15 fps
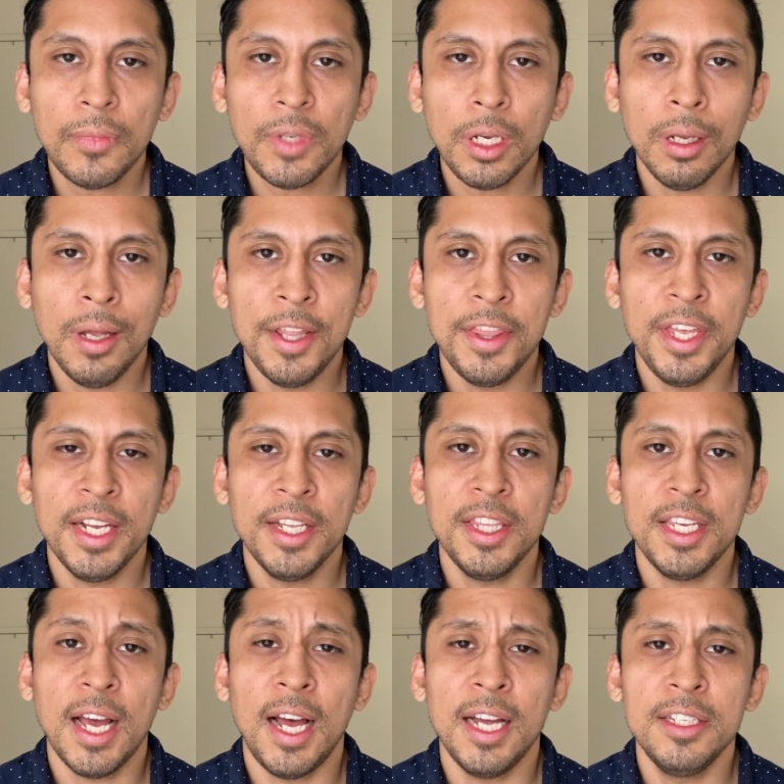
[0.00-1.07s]
I think the
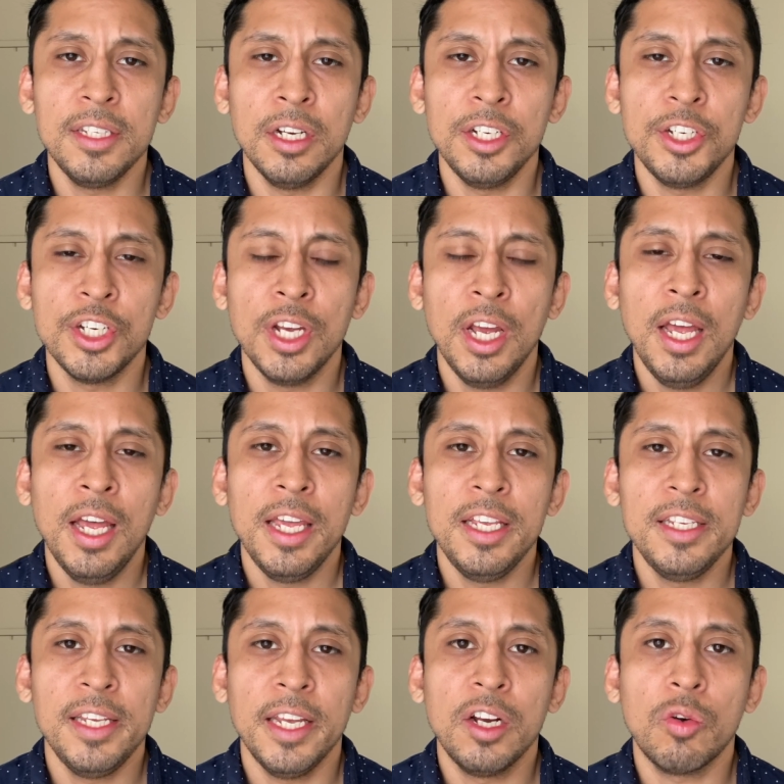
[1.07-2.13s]
iTouch is a
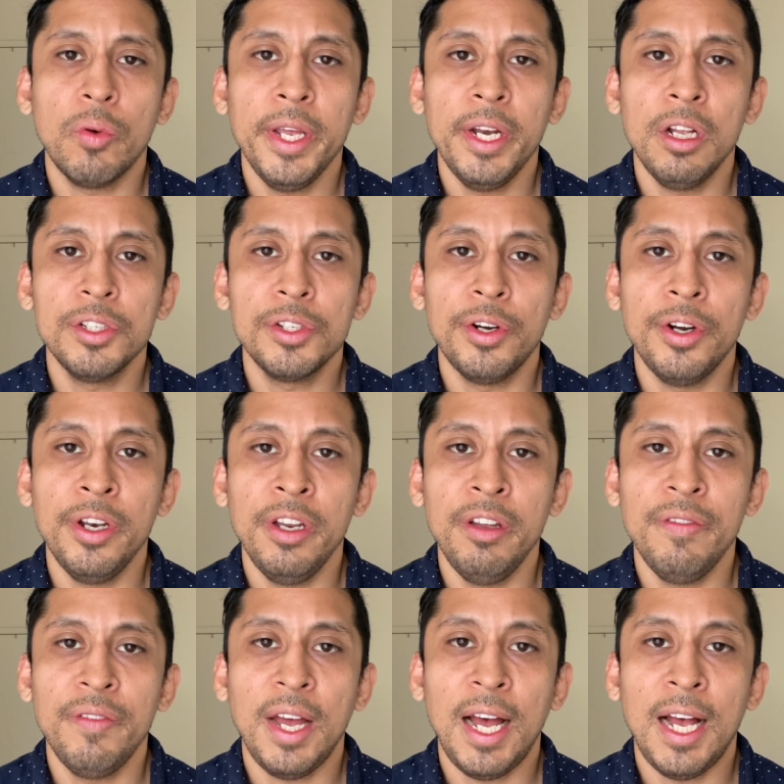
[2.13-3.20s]
great alternative,
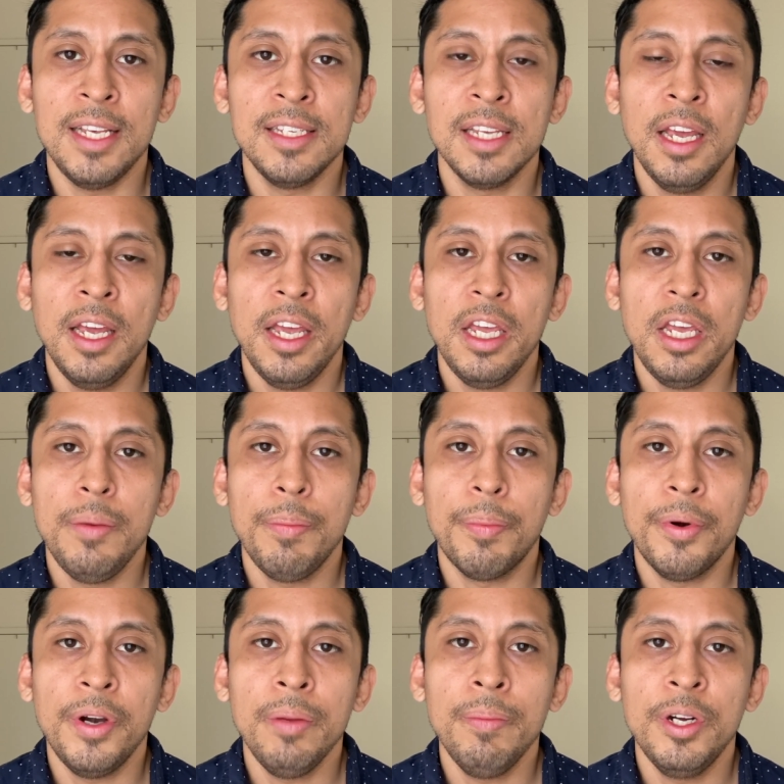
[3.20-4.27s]
as it pretty
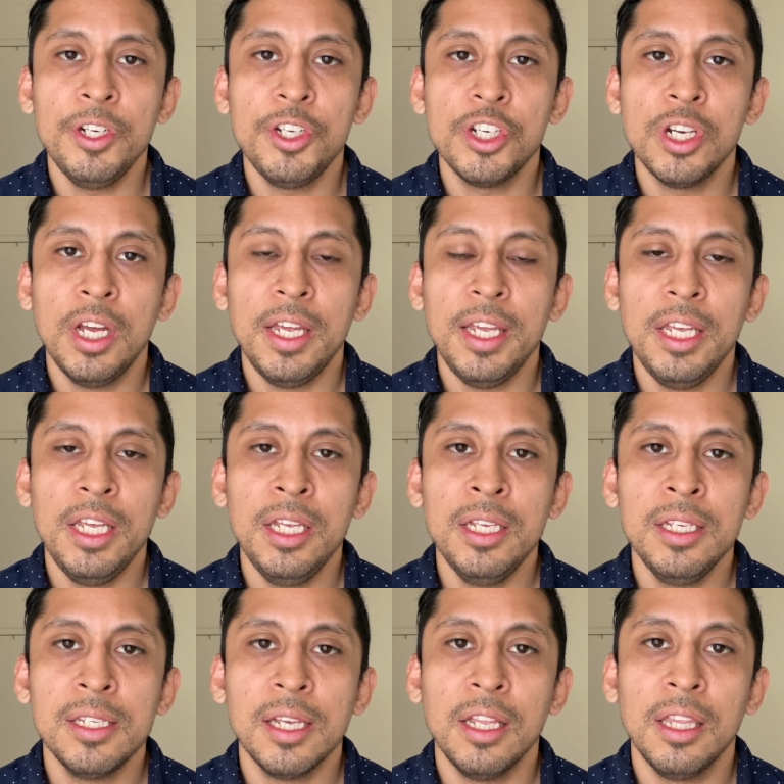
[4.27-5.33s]
much is
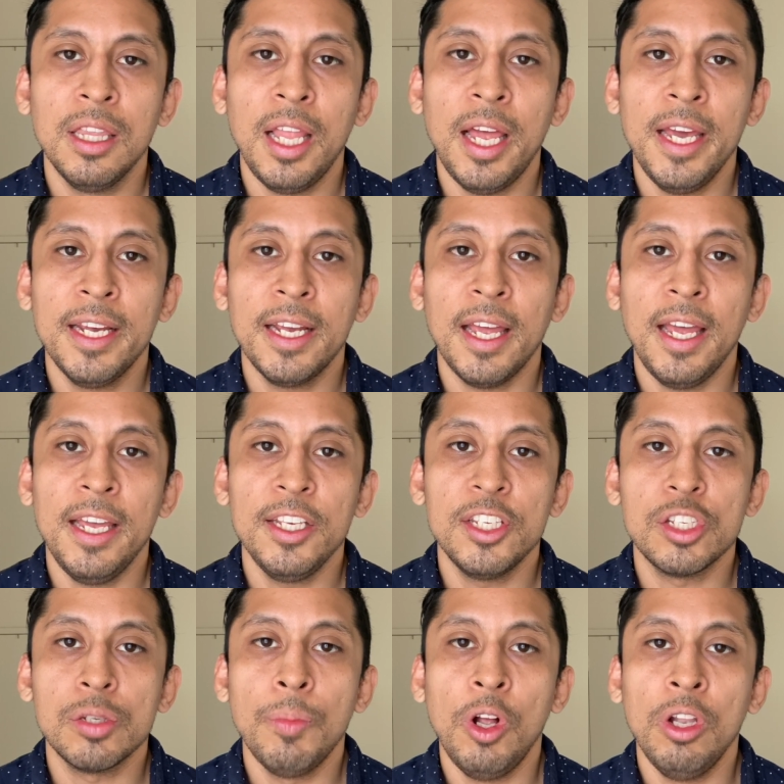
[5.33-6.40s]
like a
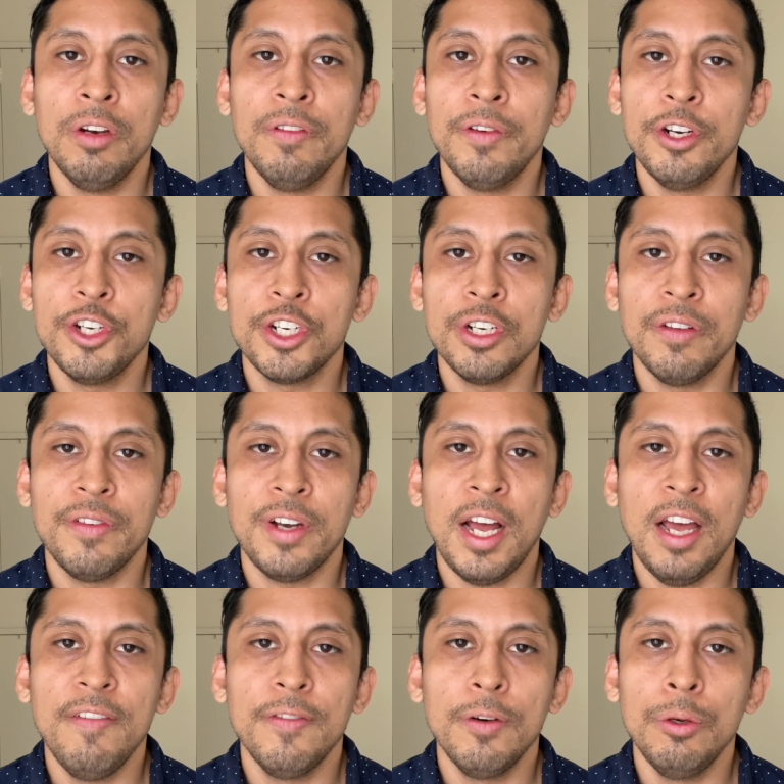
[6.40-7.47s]
smaller version of an
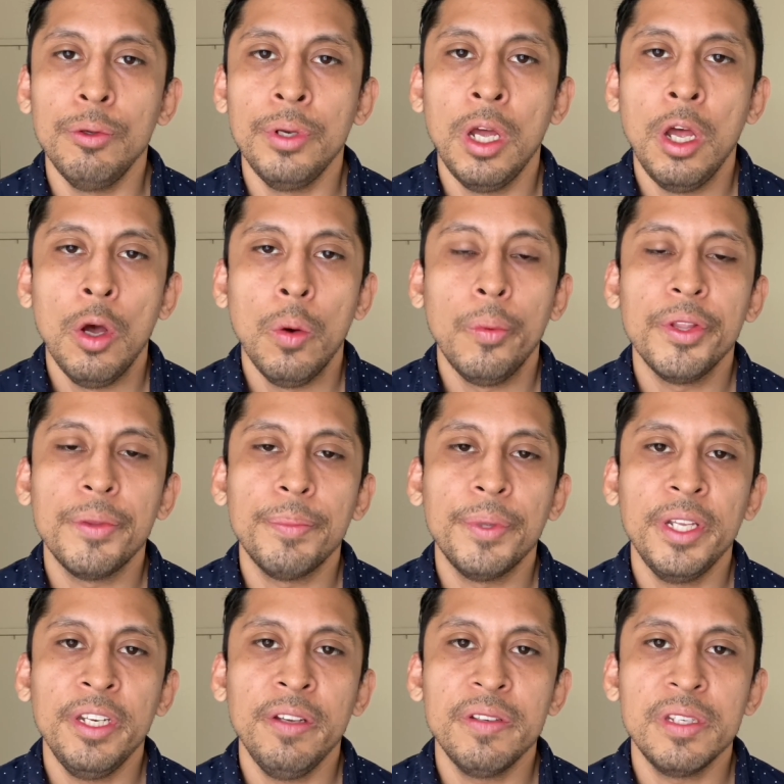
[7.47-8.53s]
iPhone with plenty
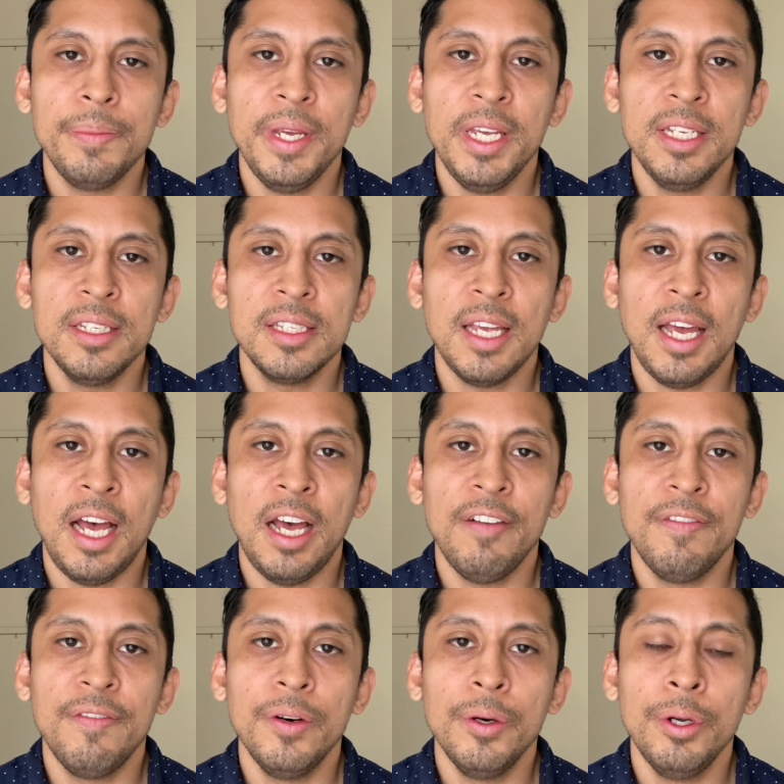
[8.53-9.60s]
of space to add
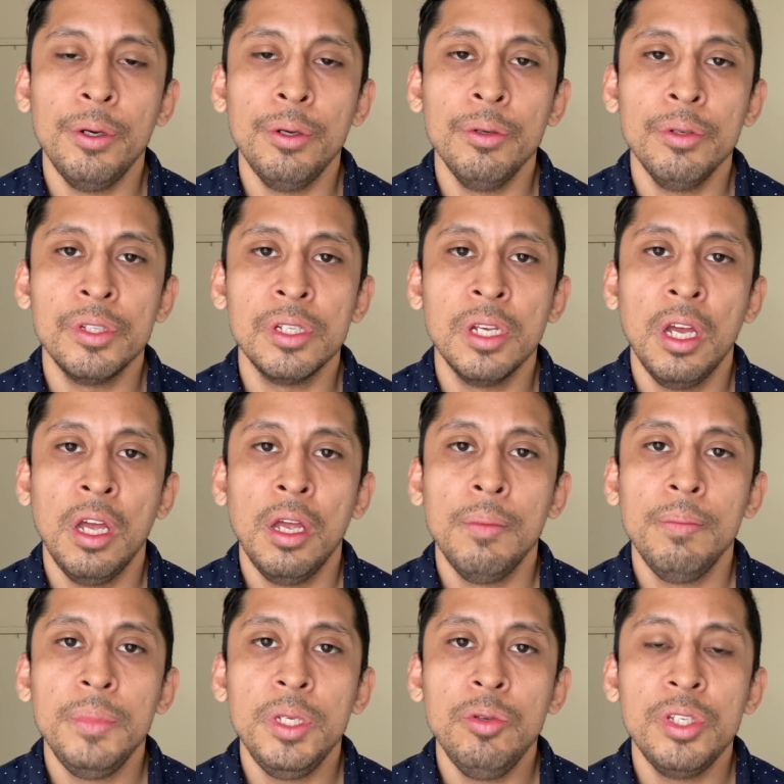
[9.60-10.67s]
photos,
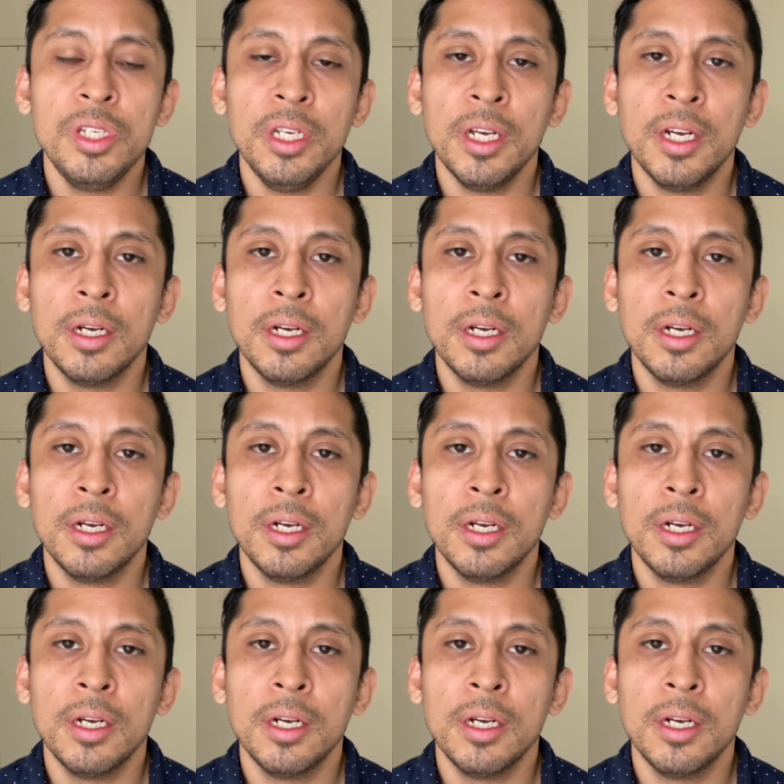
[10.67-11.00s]
music,